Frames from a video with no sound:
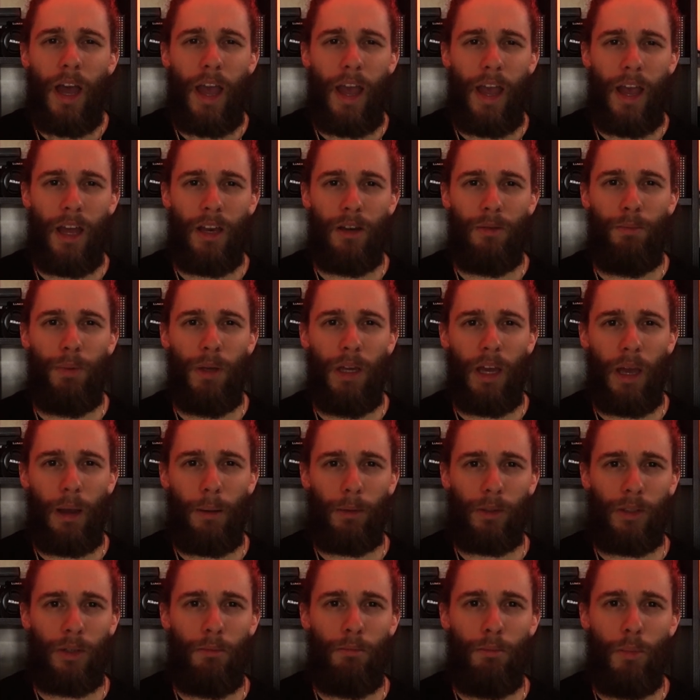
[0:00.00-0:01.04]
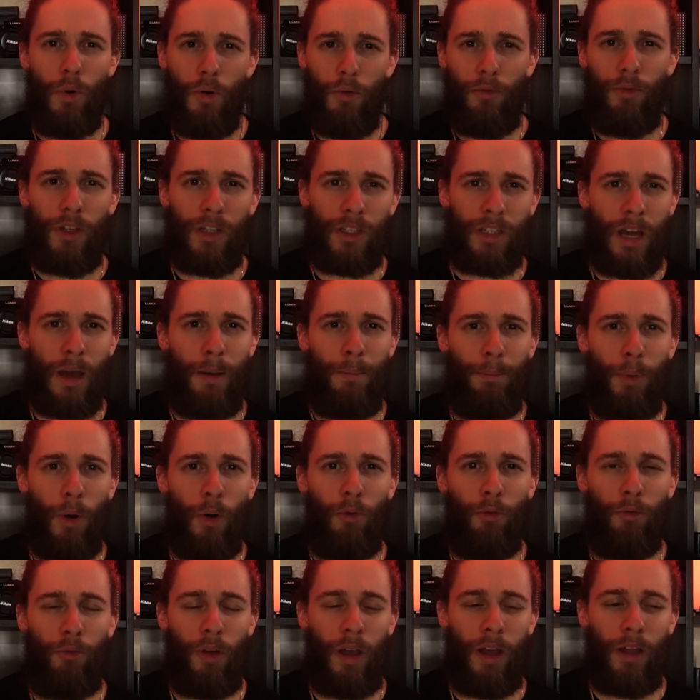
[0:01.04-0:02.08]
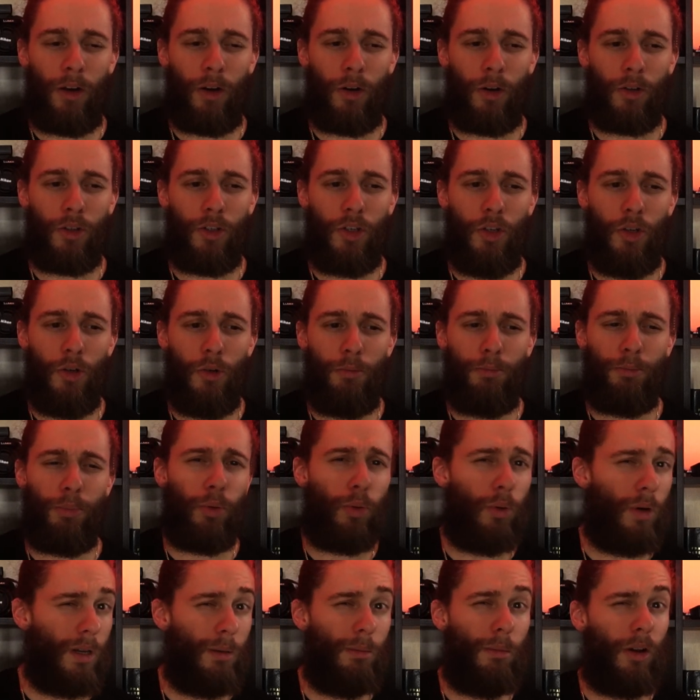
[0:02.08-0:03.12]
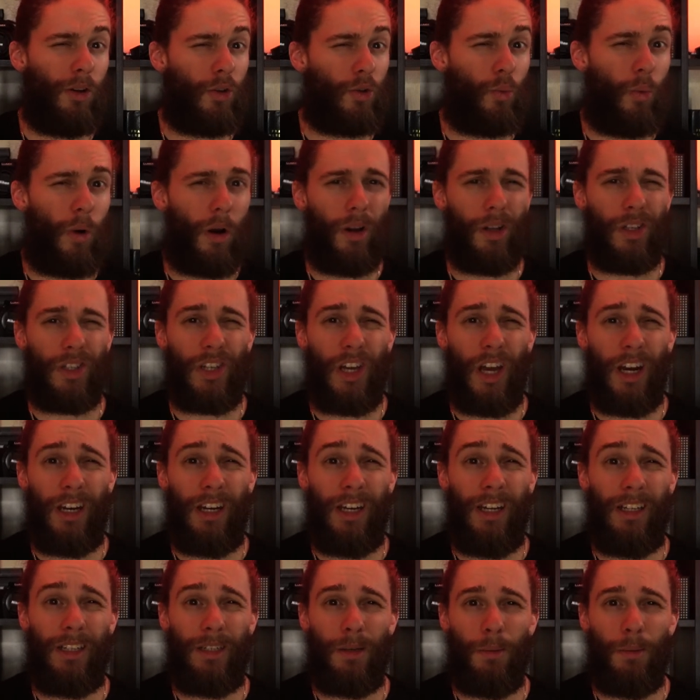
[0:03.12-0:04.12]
and being able to move the tempo fader to pretty much where it's going to need